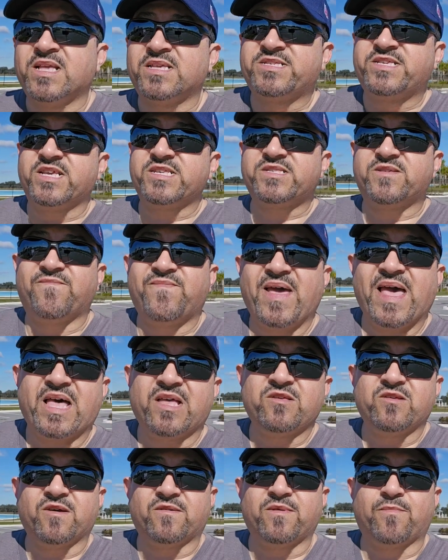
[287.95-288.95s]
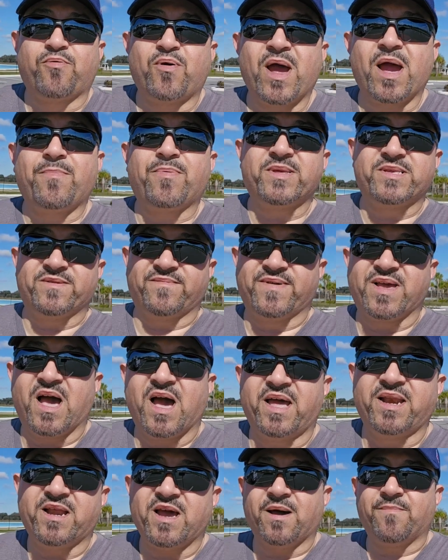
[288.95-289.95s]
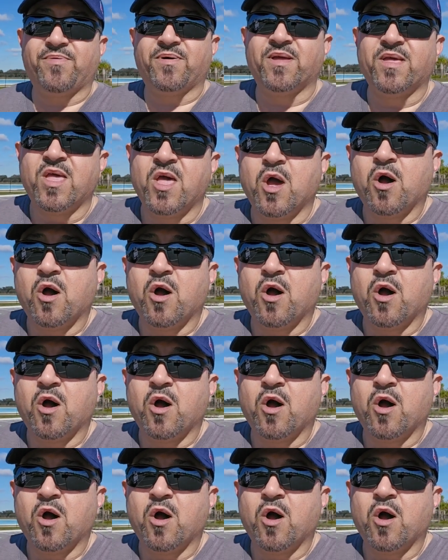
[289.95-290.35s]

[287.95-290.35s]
Since the value of the properties have gone up,